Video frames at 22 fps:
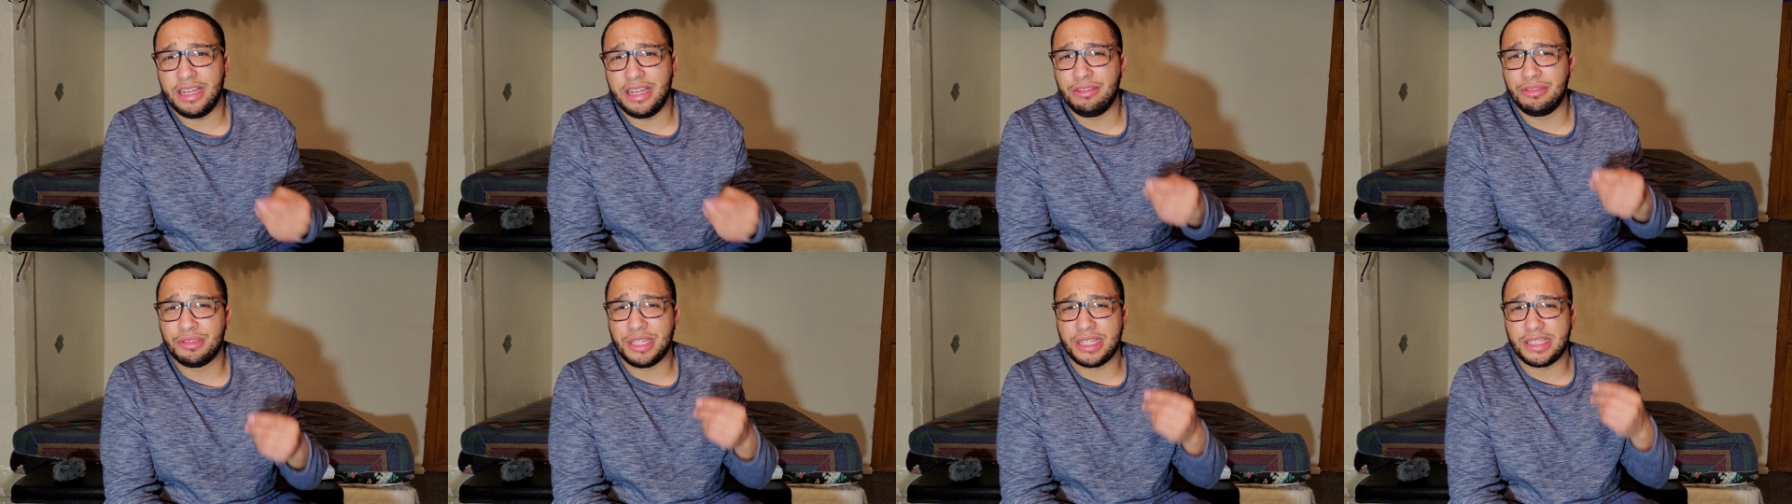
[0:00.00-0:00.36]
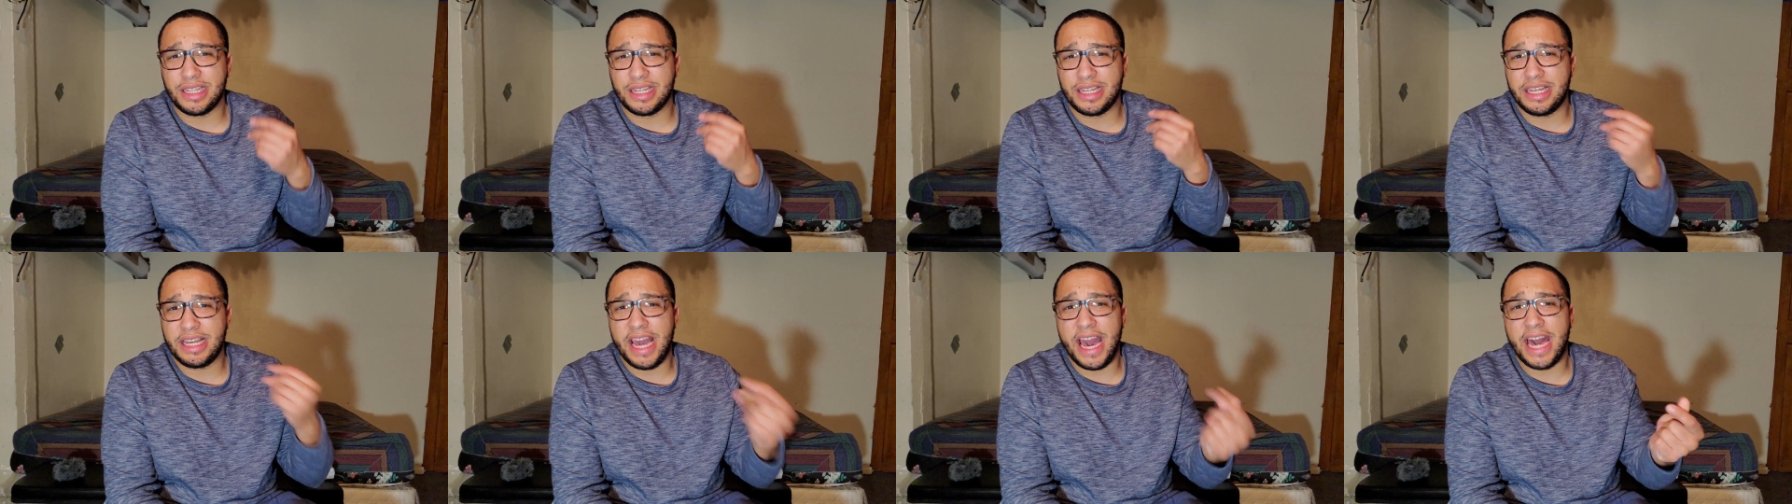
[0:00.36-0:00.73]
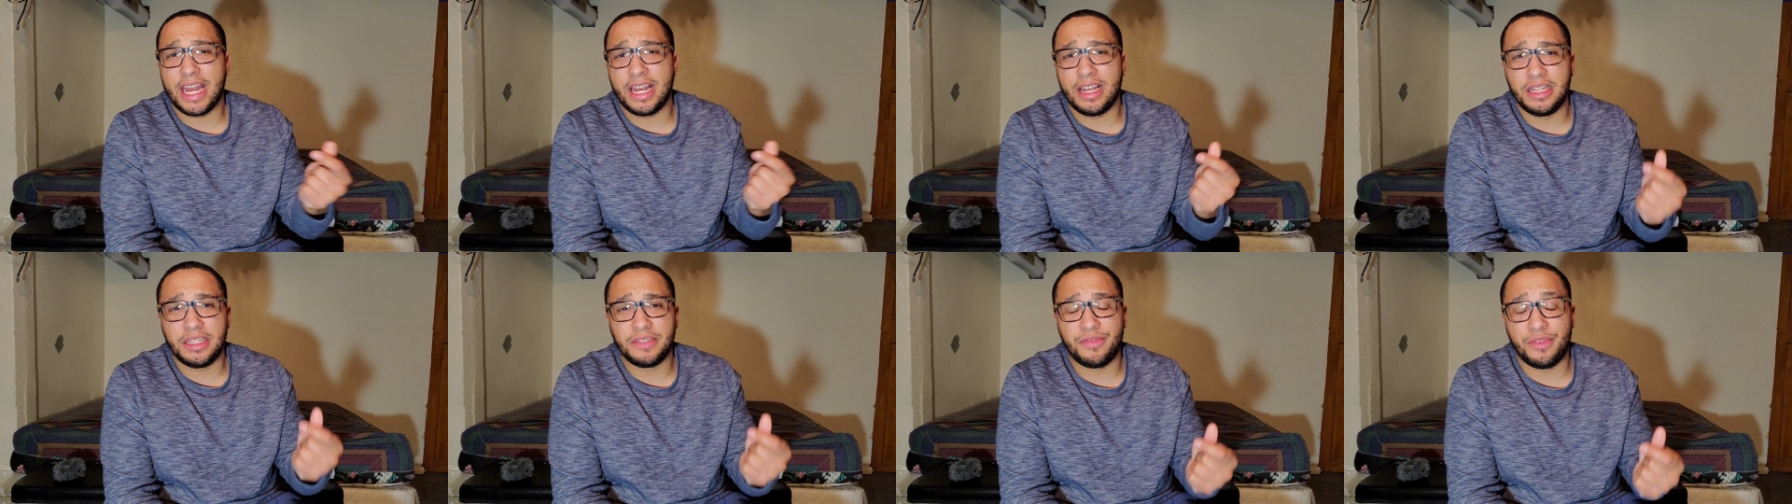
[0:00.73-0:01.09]
it was like the
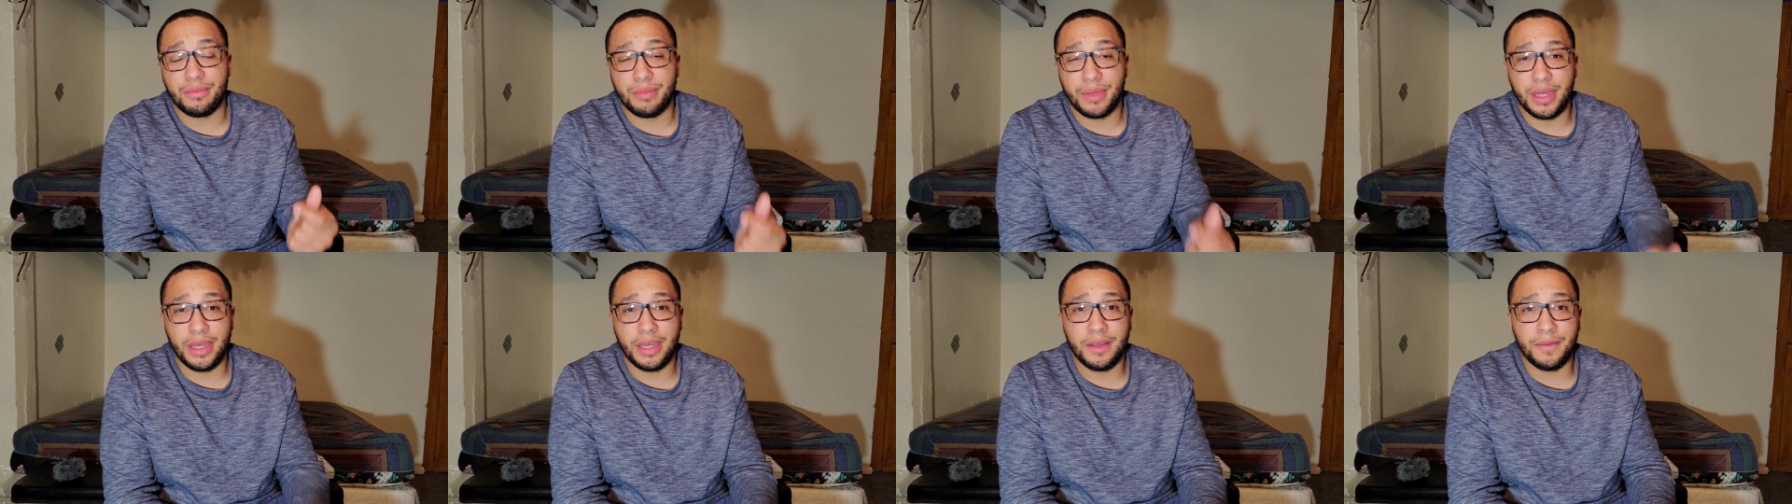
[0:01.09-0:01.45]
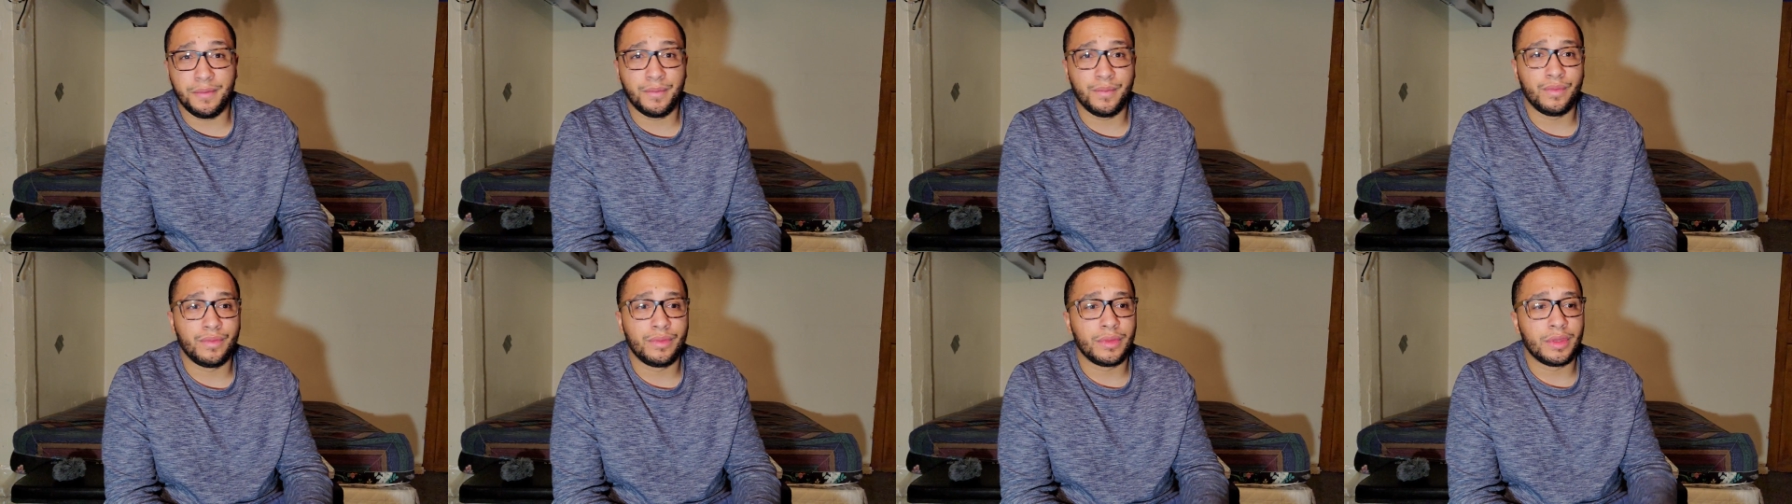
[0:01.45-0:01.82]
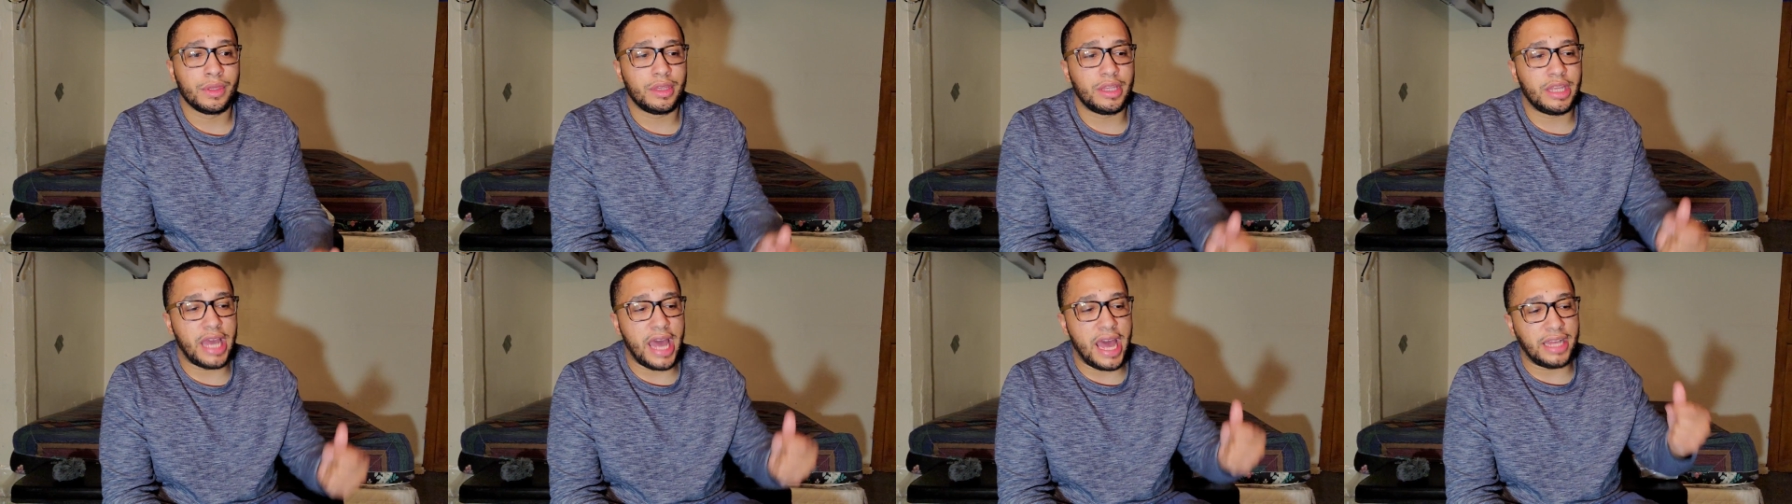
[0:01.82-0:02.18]
catalyst for me
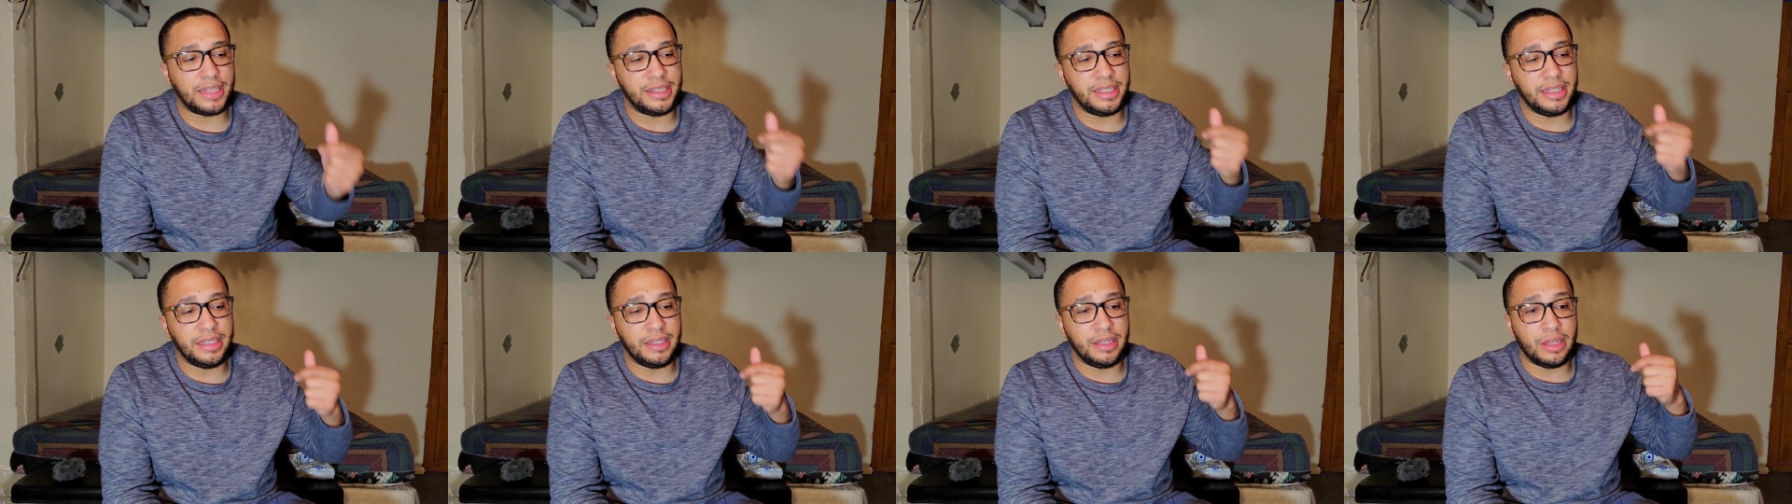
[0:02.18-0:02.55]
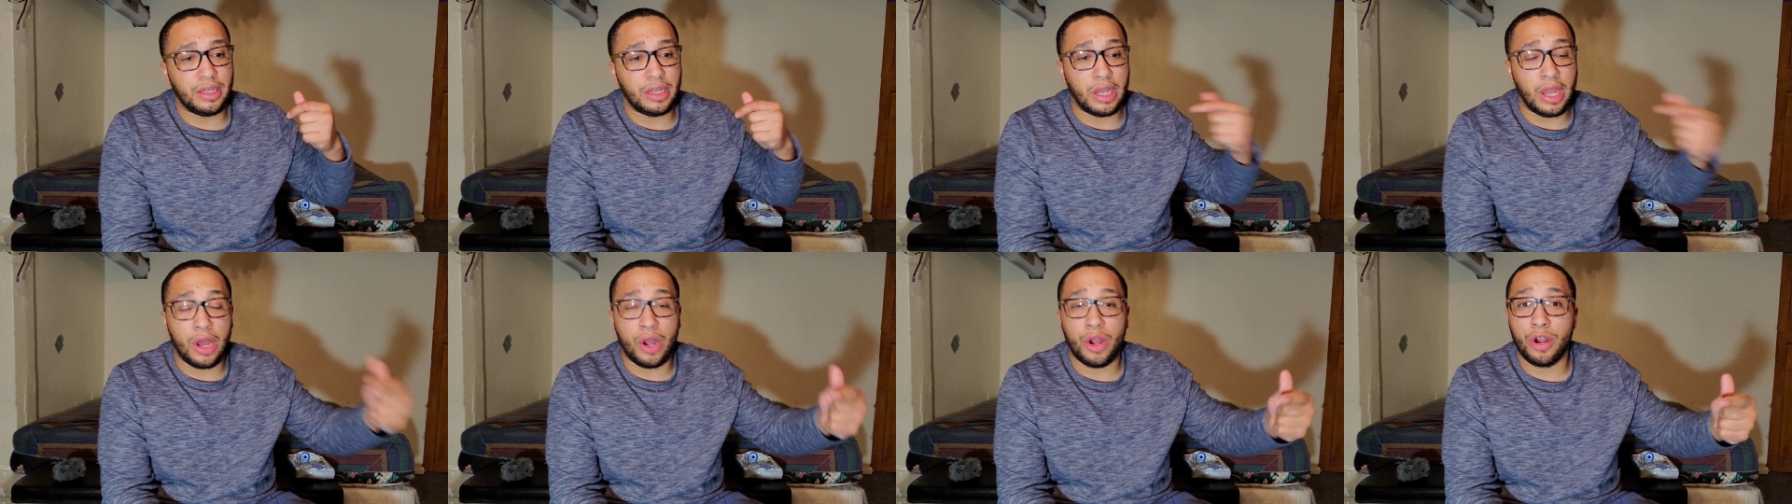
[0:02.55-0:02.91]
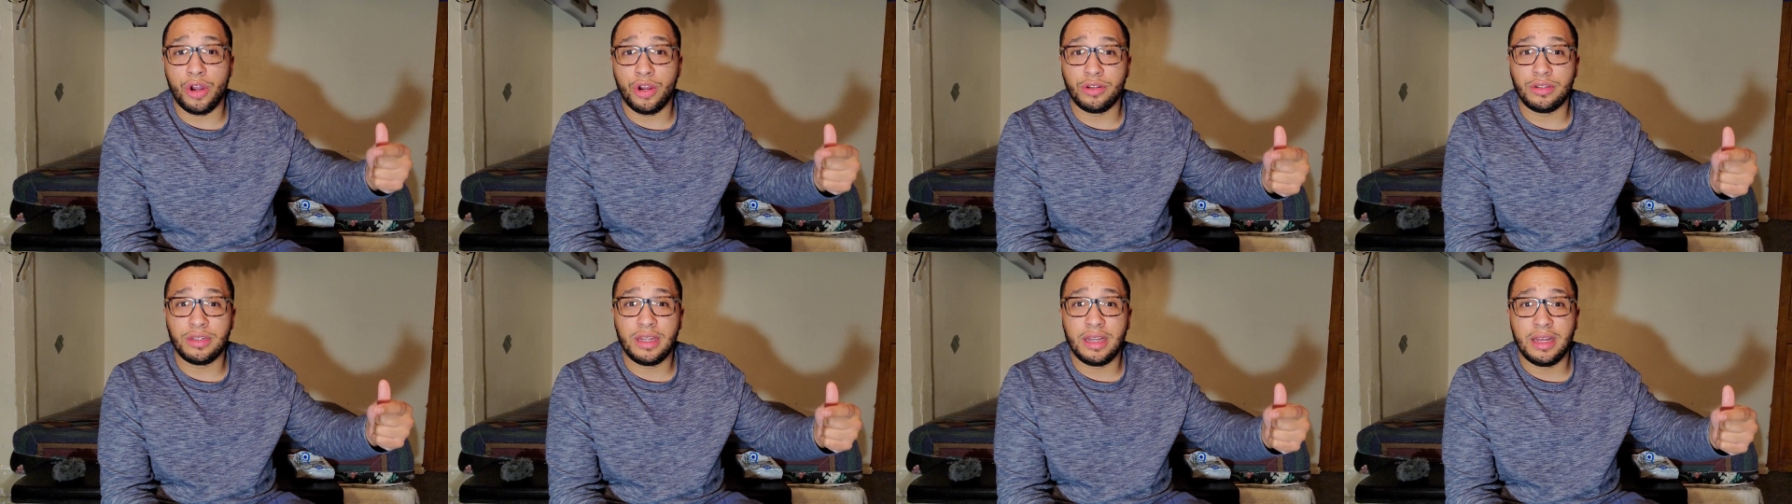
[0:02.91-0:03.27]
to actually
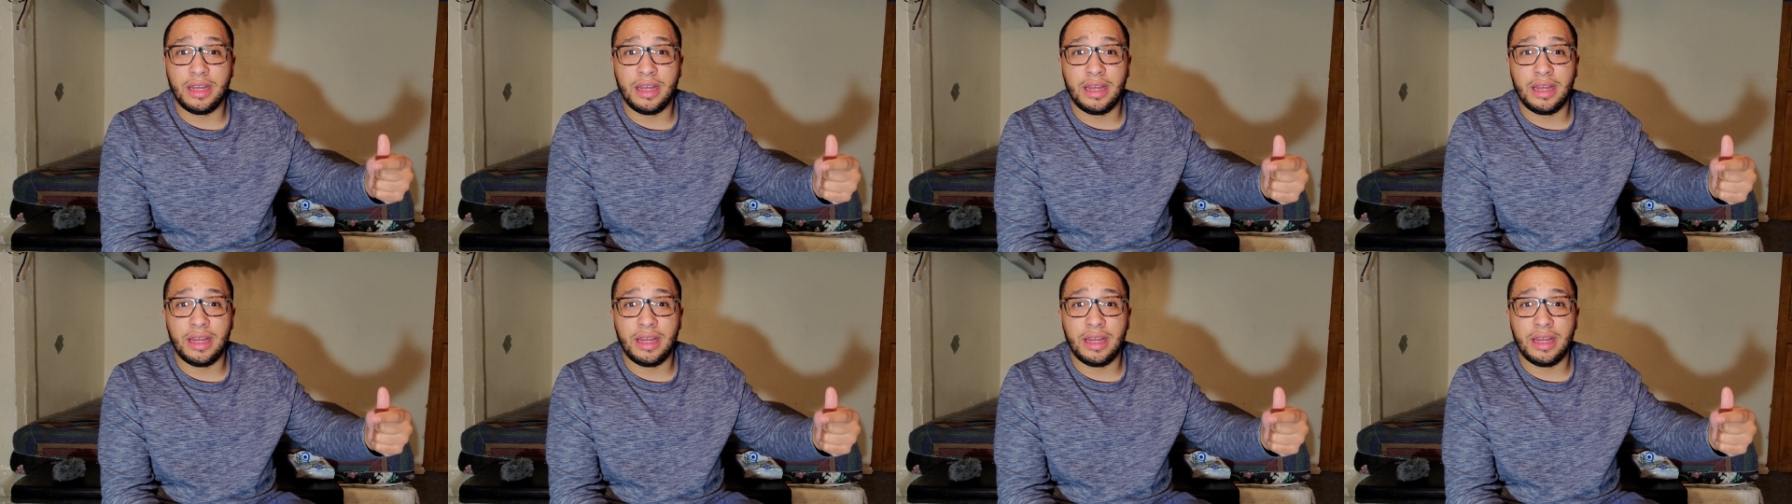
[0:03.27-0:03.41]
learn